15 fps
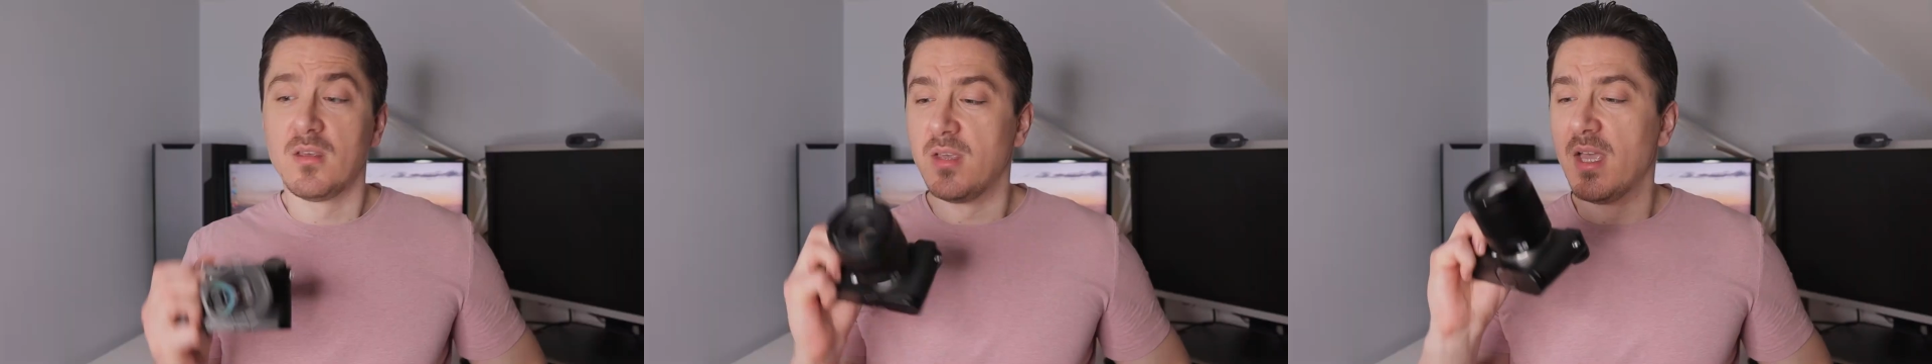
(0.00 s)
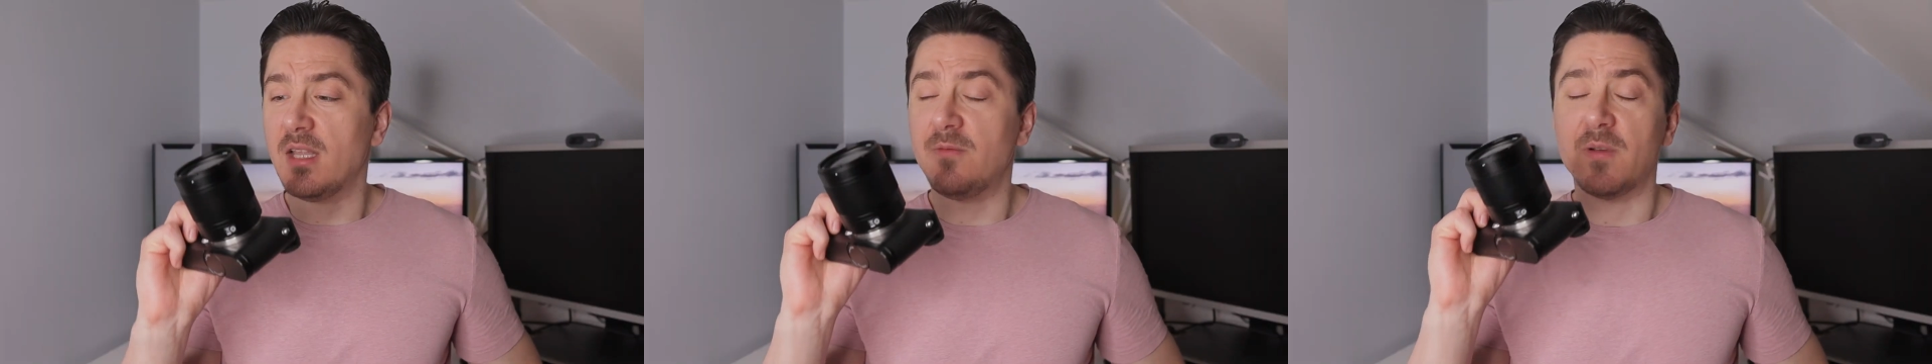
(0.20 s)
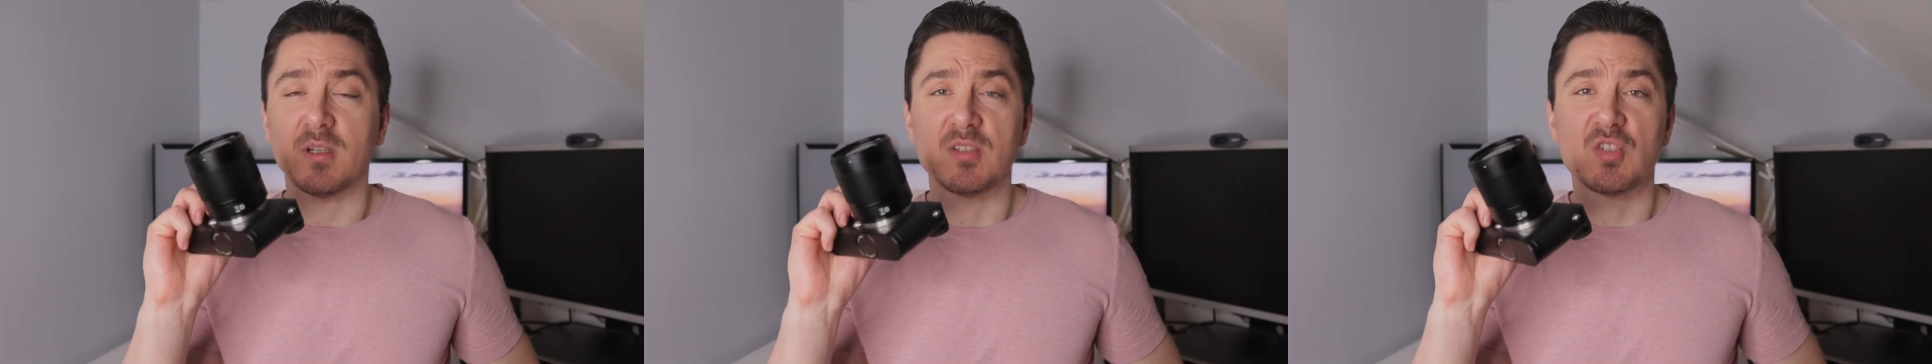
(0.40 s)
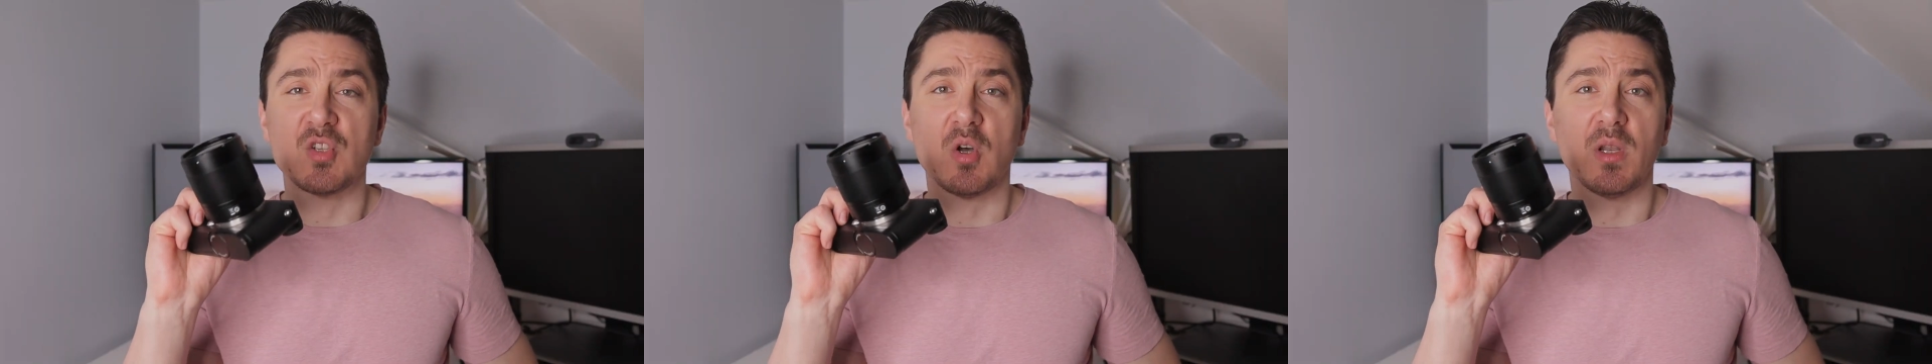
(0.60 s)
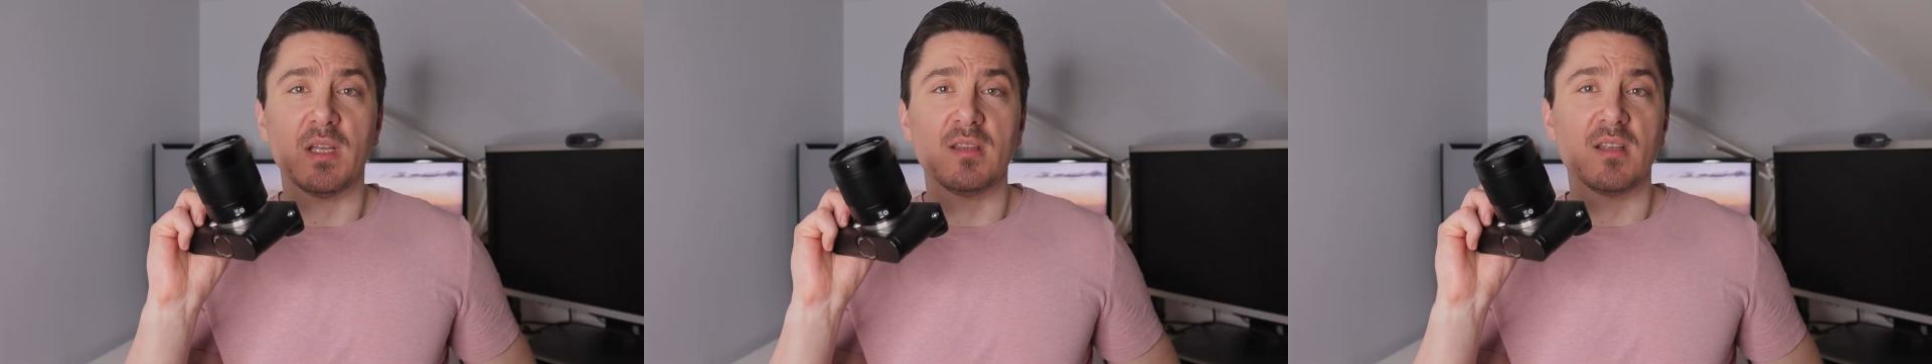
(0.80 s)
It feels
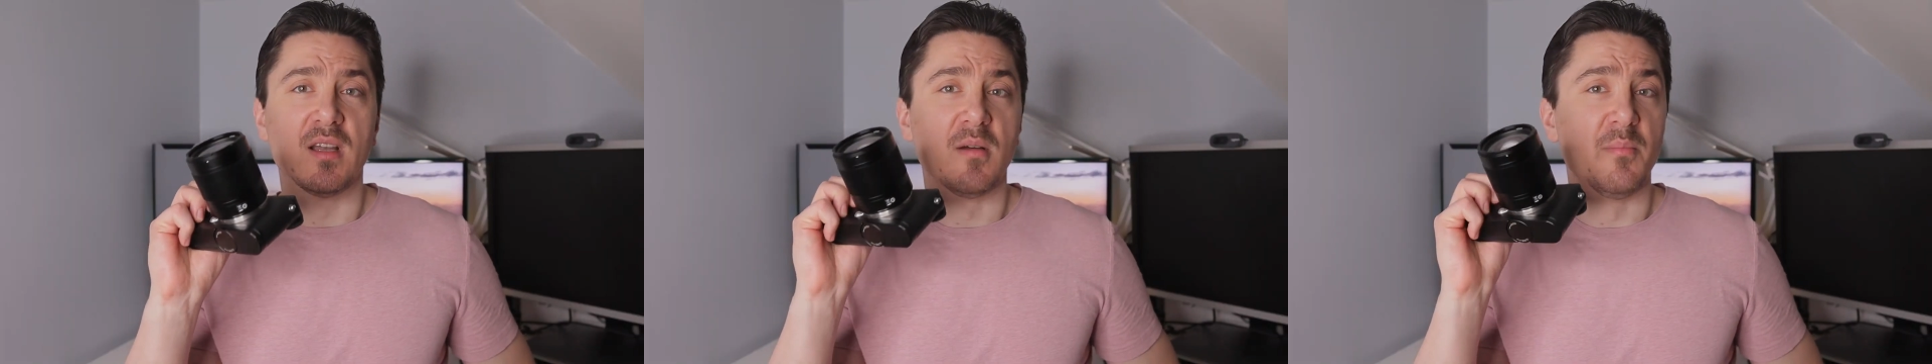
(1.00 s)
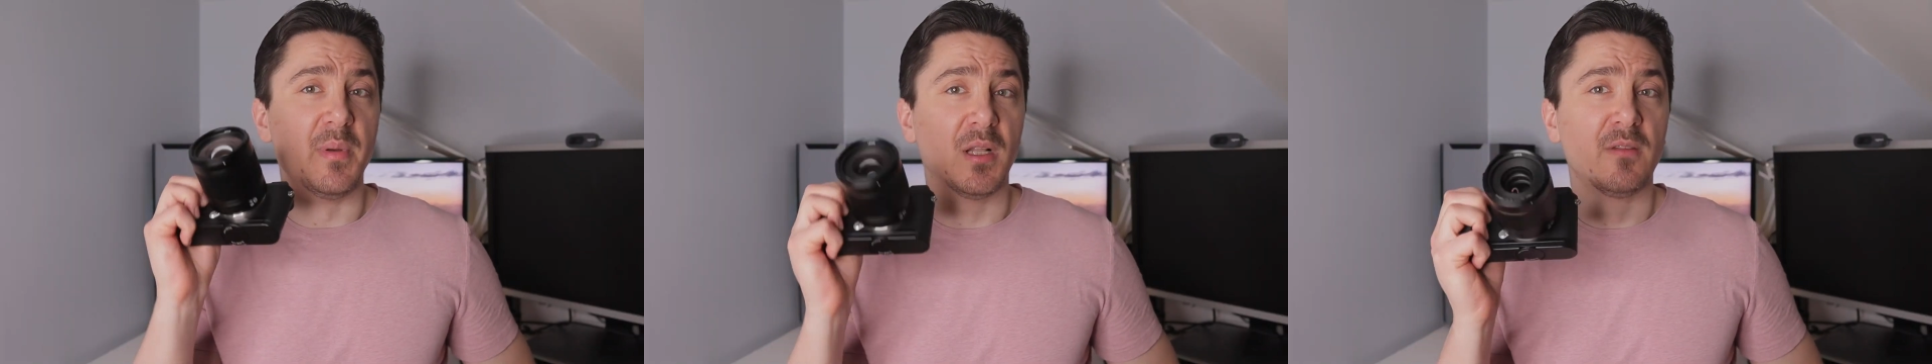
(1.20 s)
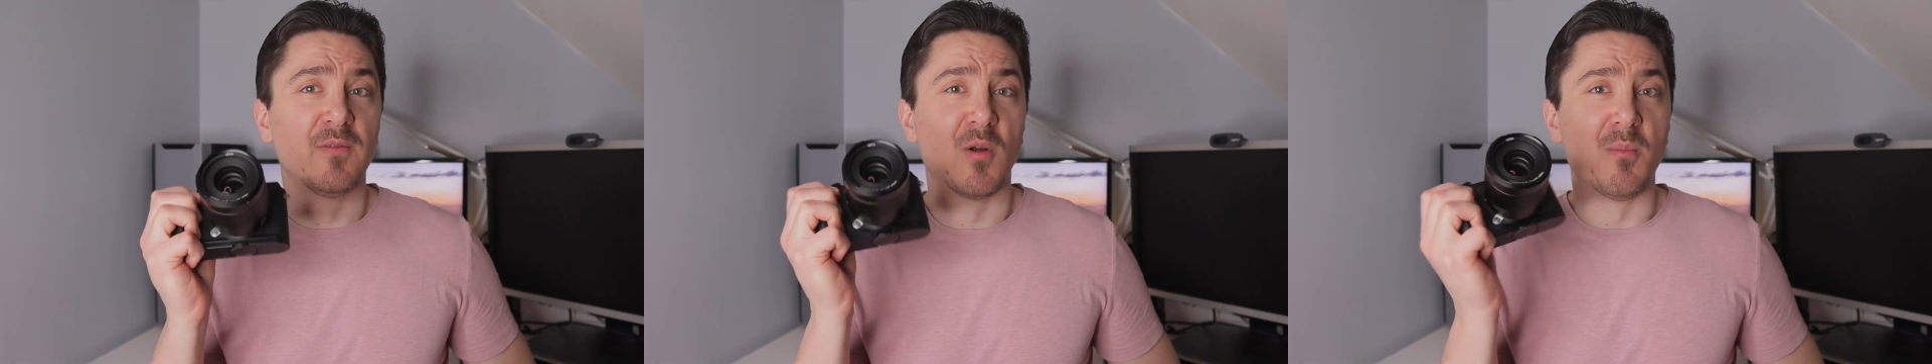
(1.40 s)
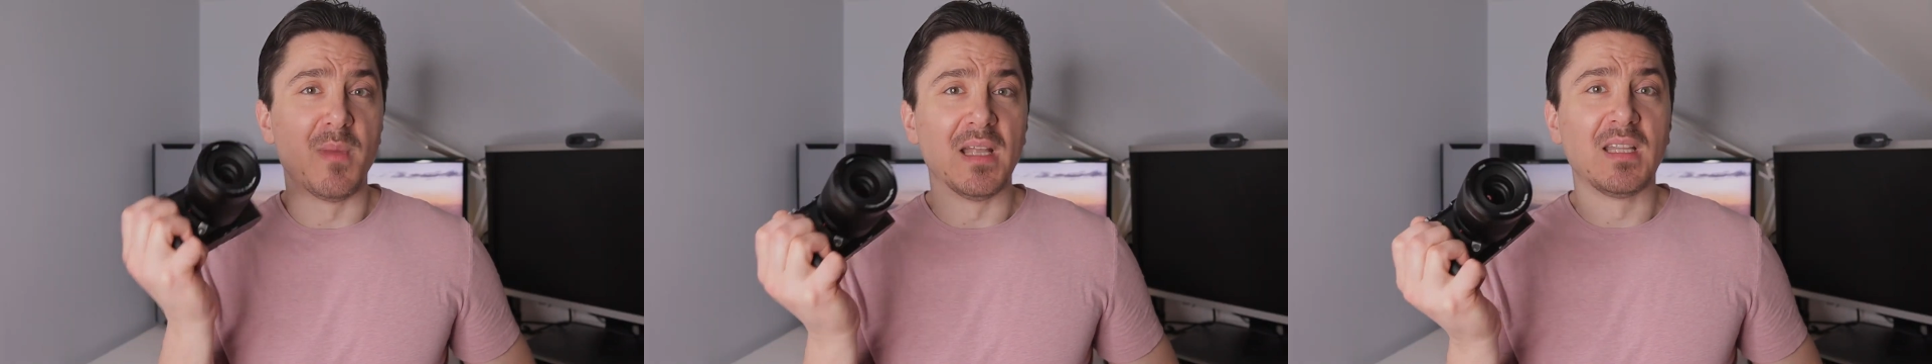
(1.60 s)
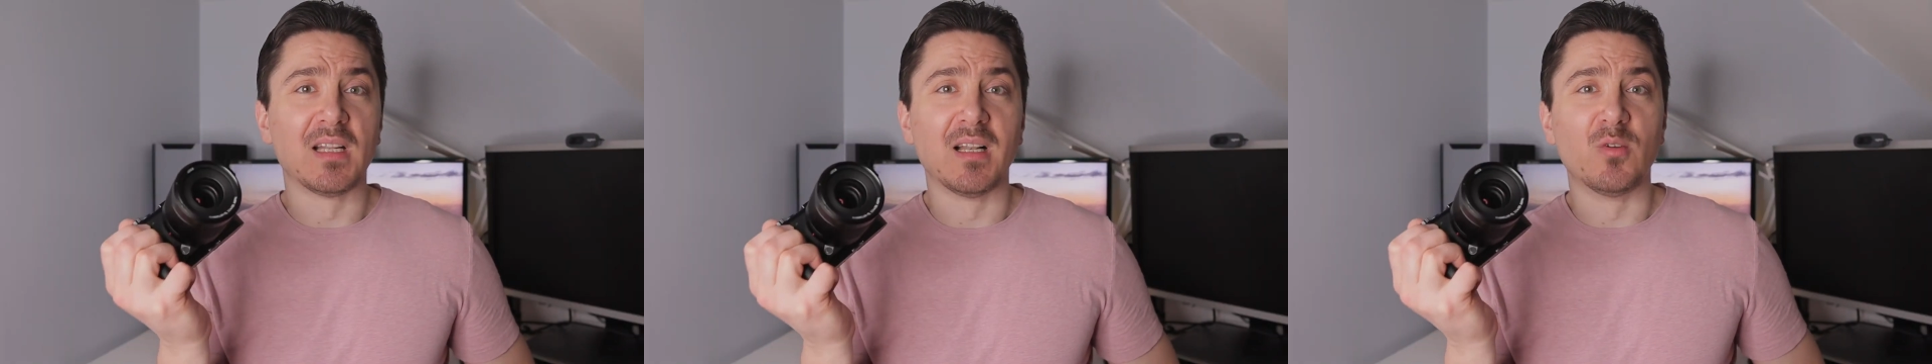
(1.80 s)
solid, built from
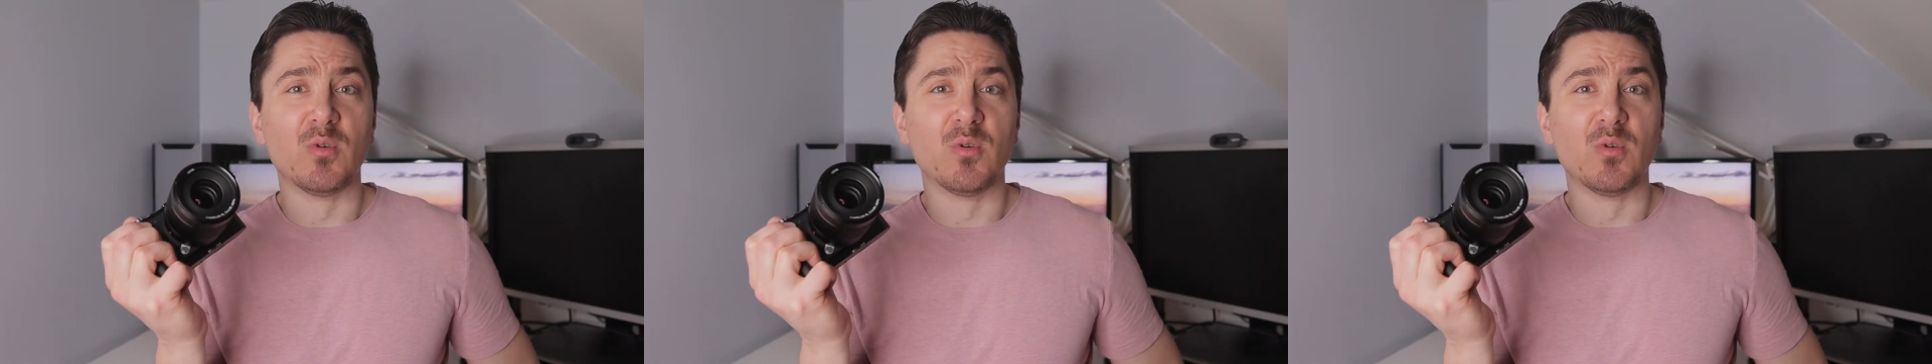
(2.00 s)
metal